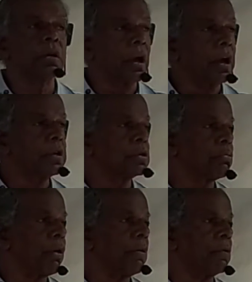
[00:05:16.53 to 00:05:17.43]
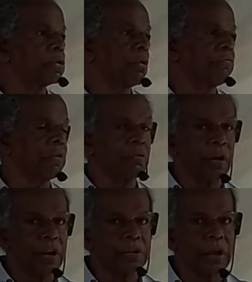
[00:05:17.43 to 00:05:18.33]
And his wife also feel
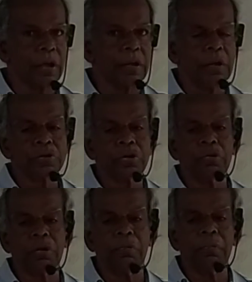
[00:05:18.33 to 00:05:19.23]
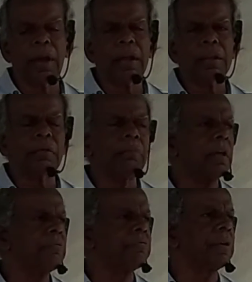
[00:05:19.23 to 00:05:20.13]
very sad. So the
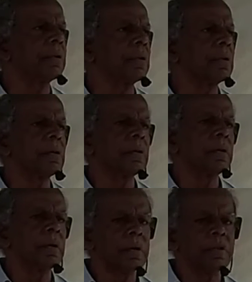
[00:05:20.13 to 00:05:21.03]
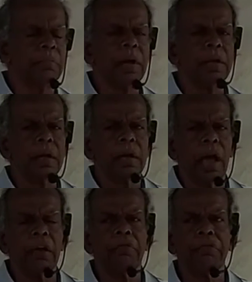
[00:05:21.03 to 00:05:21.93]
man feel
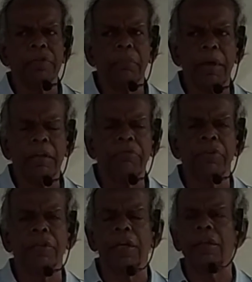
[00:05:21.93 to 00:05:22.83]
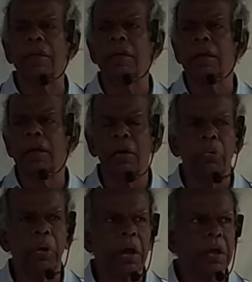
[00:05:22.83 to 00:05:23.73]
that
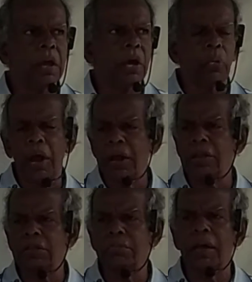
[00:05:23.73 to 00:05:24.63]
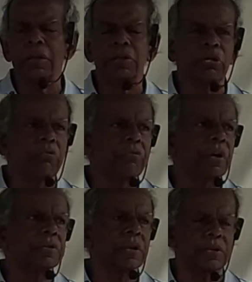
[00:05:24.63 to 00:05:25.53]
why this man is so
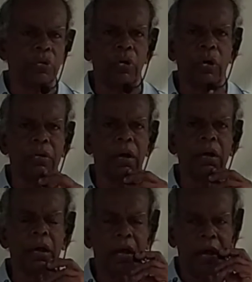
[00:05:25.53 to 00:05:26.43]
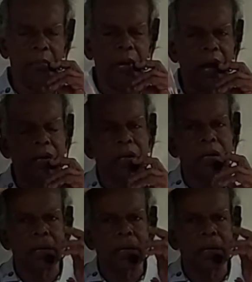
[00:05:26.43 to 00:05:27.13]
fierce and so on. But